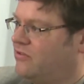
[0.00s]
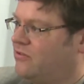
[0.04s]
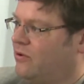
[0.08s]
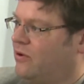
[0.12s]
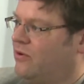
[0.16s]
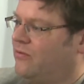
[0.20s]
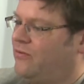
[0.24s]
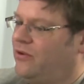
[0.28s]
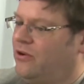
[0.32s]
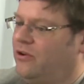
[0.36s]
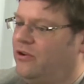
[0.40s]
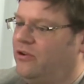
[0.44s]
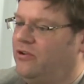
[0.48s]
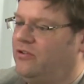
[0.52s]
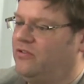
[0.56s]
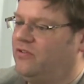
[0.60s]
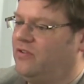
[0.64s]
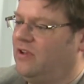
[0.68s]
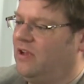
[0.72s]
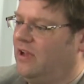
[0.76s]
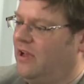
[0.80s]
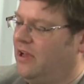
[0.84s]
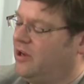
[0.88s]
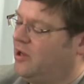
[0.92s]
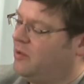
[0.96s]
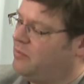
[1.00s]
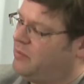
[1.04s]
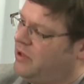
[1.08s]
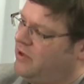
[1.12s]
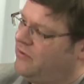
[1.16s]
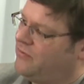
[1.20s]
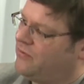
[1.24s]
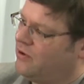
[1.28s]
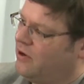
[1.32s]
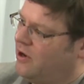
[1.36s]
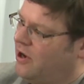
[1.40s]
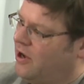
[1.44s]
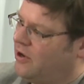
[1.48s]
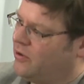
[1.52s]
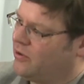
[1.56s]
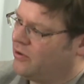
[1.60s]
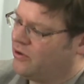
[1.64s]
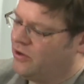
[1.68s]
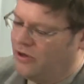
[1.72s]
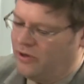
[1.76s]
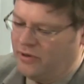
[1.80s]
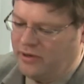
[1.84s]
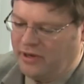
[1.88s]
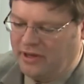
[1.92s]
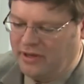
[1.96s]
So if you're using NLP for
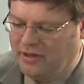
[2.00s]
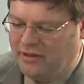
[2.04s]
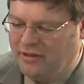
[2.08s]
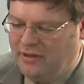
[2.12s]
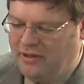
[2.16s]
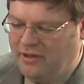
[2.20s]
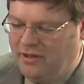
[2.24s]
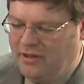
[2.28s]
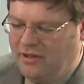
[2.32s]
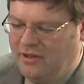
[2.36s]
auto-coding,